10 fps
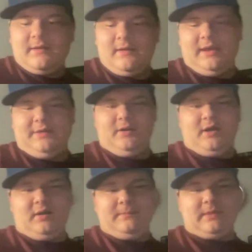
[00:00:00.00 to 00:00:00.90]
And
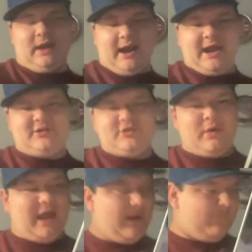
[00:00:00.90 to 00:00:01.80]
I
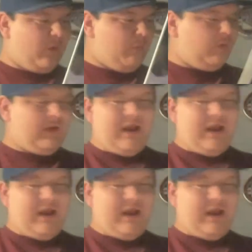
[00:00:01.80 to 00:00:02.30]
do have one more